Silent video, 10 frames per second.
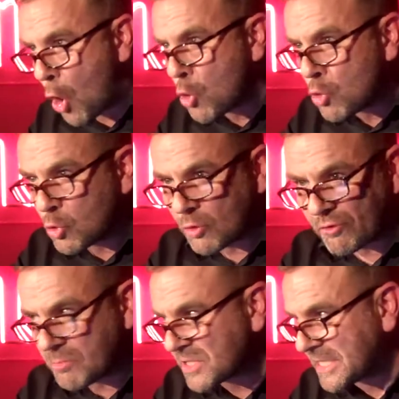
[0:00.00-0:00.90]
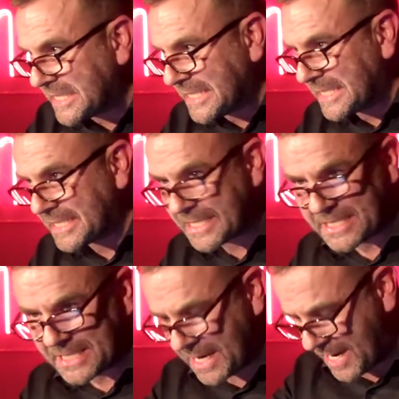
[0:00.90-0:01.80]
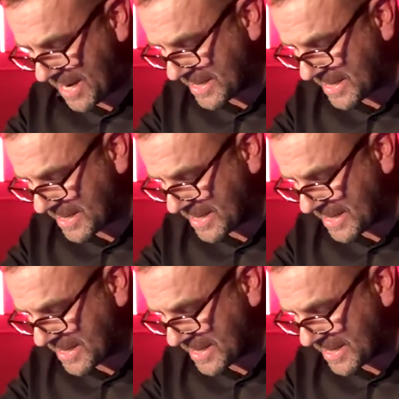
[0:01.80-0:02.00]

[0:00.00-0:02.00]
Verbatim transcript: rolled from side to side.